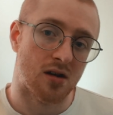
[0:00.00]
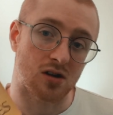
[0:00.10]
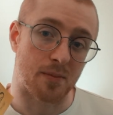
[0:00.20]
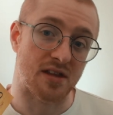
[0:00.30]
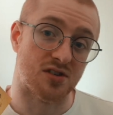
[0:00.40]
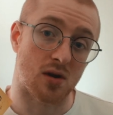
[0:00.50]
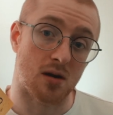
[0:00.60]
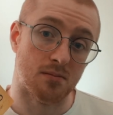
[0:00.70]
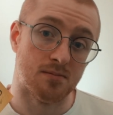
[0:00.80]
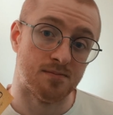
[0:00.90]
Go pick this one
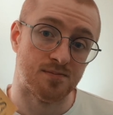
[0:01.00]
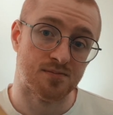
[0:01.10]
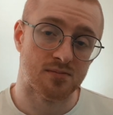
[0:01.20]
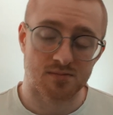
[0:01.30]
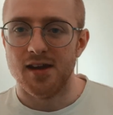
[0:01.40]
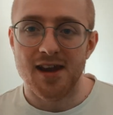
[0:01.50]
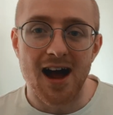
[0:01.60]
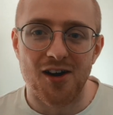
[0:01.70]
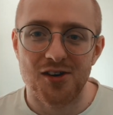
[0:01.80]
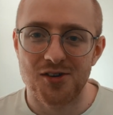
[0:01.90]
up.
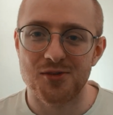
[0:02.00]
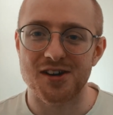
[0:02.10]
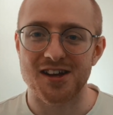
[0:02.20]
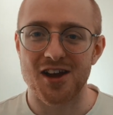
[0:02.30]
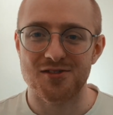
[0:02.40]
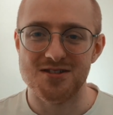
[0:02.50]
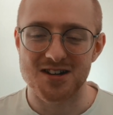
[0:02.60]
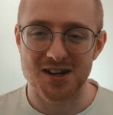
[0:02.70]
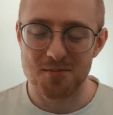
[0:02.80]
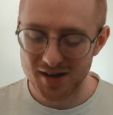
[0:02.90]
Now we're going to go for a
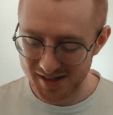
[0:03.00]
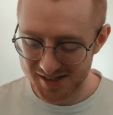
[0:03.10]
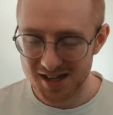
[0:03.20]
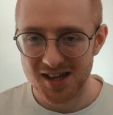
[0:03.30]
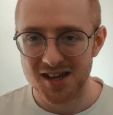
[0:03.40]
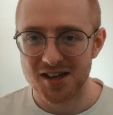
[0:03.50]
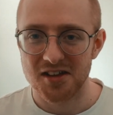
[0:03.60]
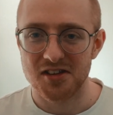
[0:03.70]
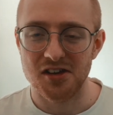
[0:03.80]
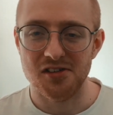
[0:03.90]
complete
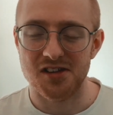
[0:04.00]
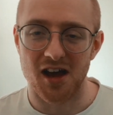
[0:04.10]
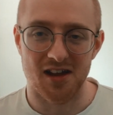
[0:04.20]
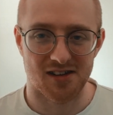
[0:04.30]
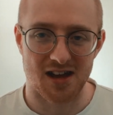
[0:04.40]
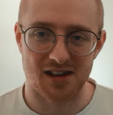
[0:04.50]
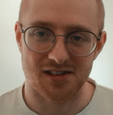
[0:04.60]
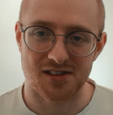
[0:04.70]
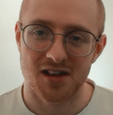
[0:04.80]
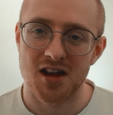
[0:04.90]
U-turn
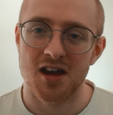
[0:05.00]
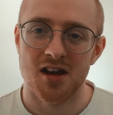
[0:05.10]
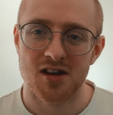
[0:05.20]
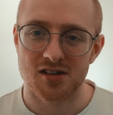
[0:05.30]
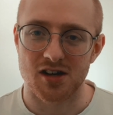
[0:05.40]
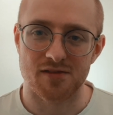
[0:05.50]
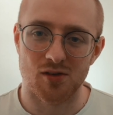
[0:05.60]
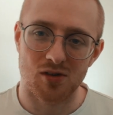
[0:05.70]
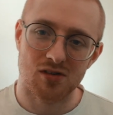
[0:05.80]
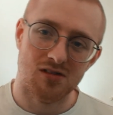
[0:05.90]
and go
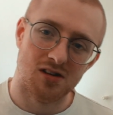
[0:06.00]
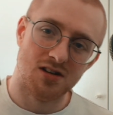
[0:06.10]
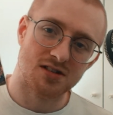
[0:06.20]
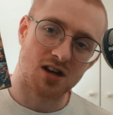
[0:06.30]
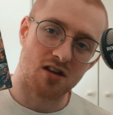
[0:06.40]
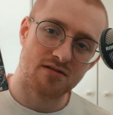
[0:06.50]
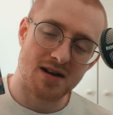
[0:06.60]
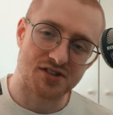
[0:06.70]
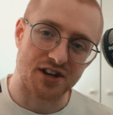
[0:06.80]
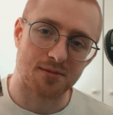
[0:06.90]
for Colour of
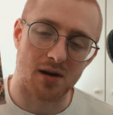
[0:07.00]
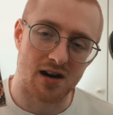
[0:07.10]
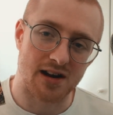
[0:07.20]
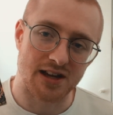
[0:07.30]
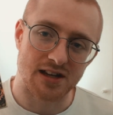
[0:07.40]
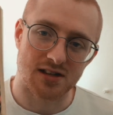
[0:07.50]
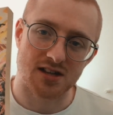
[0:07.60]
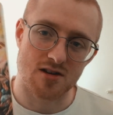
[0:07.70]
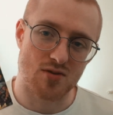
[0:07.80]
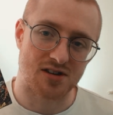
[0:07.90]
Magic by
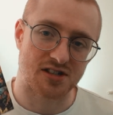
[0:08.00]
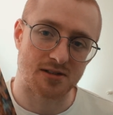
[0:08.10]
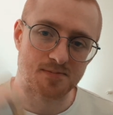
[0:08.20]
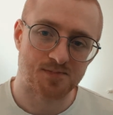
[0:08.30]
Terry Pratchett.